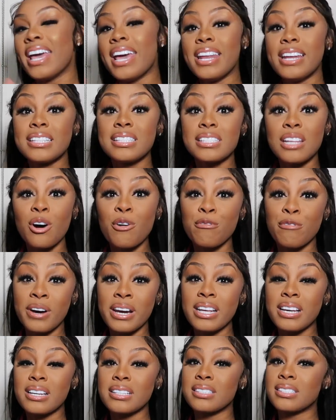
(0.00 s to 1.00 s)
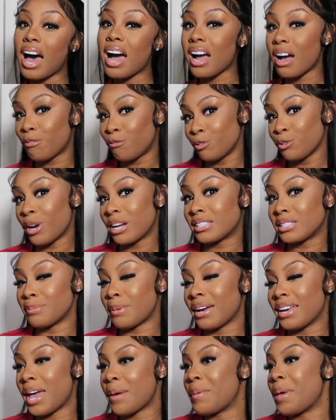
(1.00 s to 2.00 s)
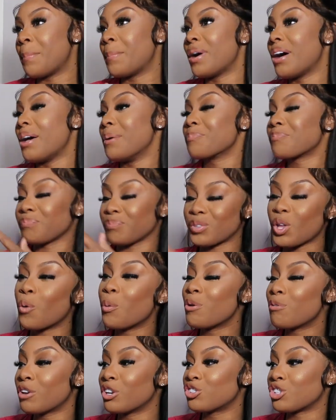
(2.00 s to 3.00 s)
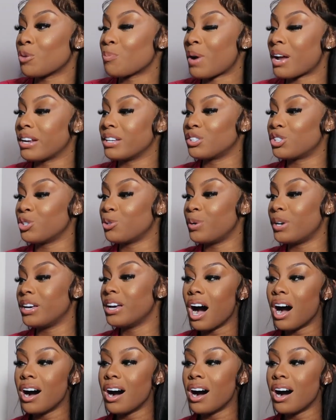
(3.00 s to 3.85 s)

And it's so funny because I got flued out to Miami, but we finna jump right into it.